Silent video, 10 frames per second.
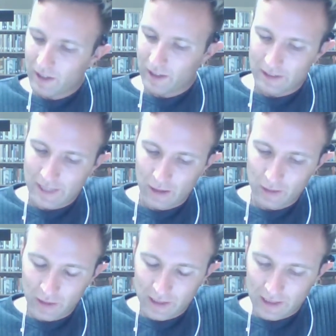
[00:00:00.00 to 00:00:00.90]
The
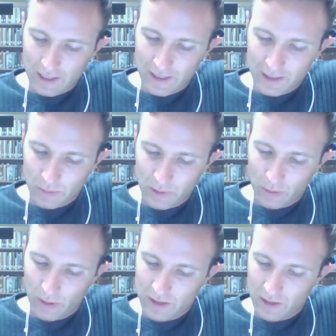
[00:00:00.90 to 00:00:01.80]
downloading clients
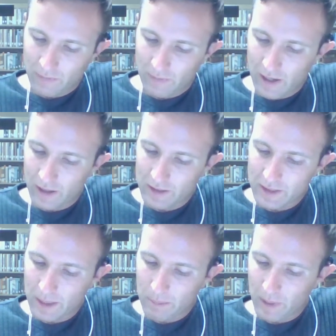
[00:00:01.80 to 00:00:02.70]
request a file is
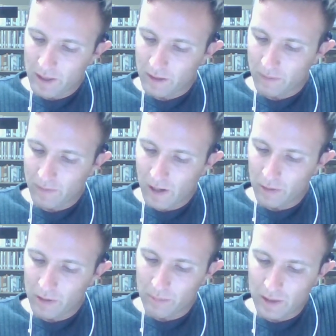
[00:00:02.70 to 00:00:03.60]
sent by the
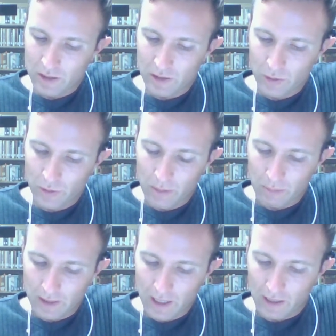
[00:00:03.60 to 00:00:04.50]
following message
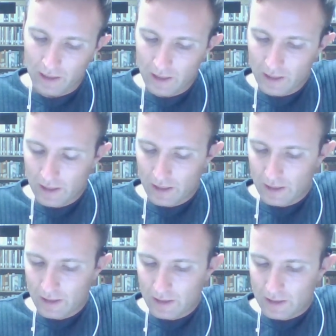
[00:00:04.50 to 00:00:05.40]
stream: get
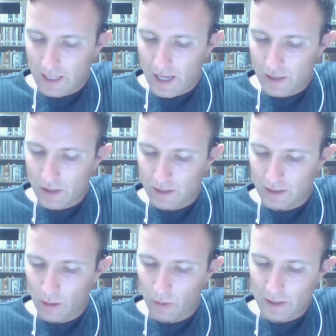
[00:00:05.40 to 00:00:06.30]

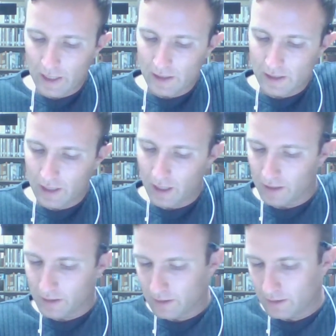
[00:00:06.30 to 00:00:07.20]
/lowercase
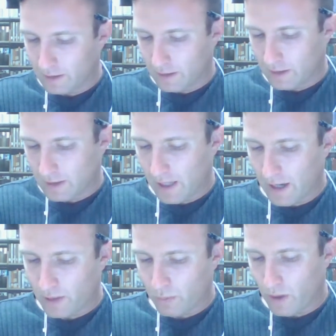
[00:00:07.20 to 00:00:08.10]
get
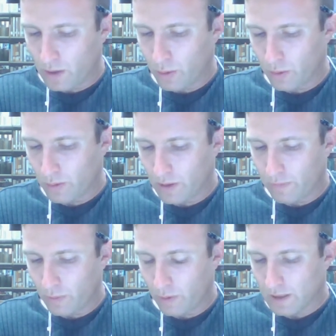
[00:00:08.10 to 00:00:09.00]

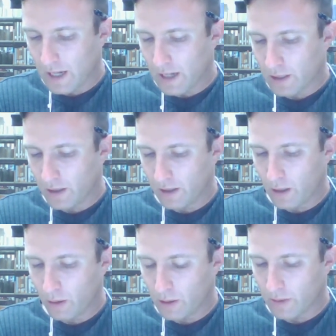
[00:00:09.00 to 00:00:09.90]
/1234
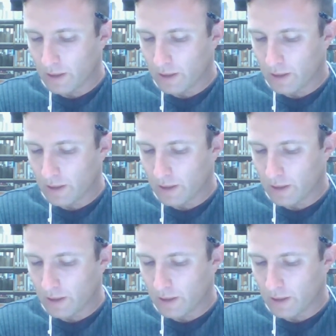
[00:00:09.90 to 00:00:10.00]
/hello